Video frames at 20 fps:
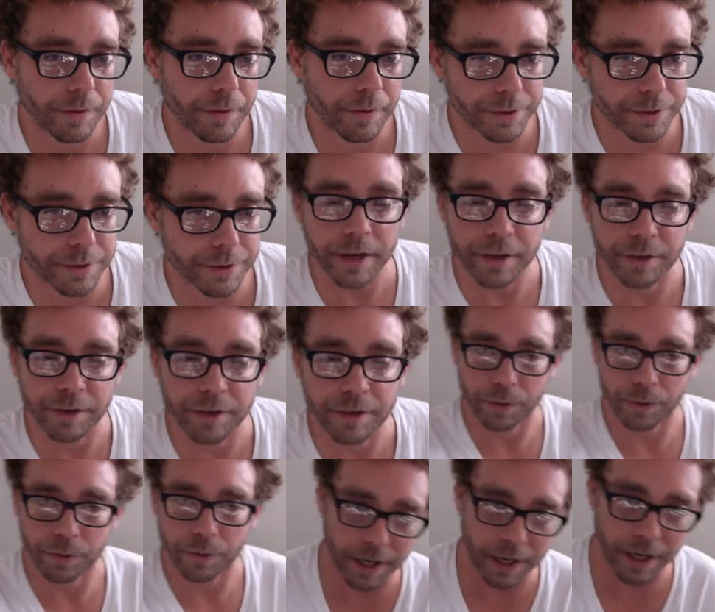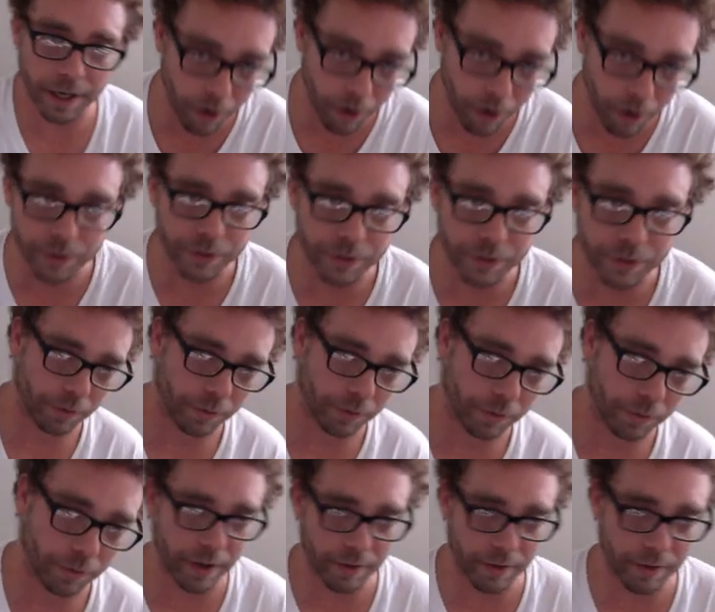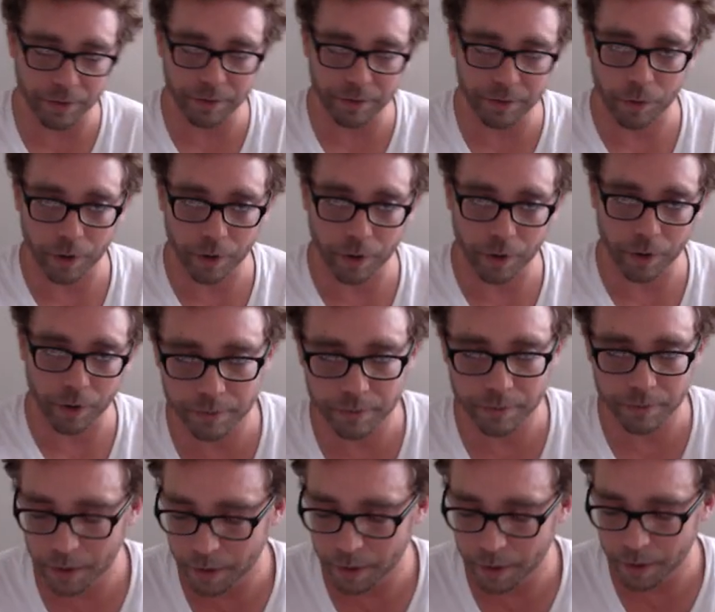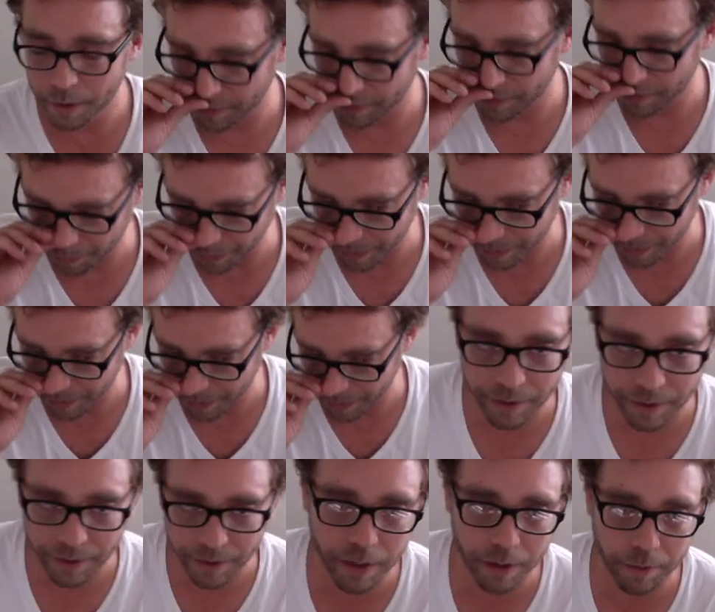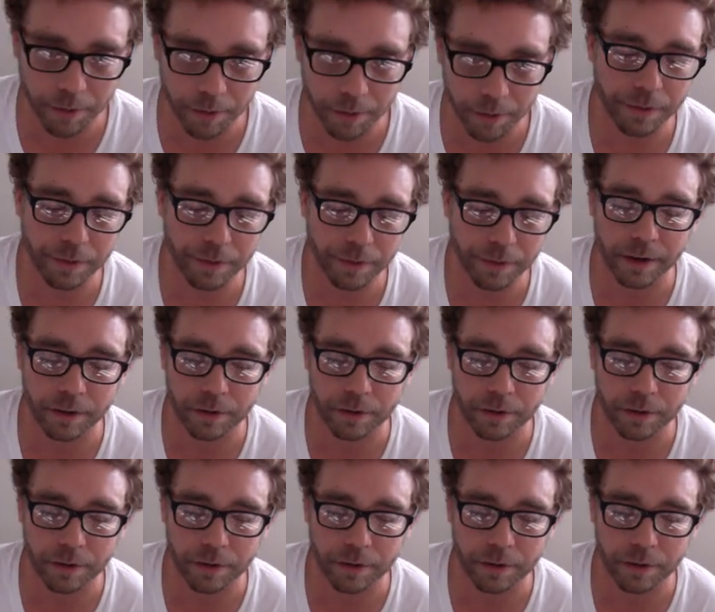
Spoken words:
strike 2, and it's now 0-2, and we have nothing to worry about. And this one is not even going to be that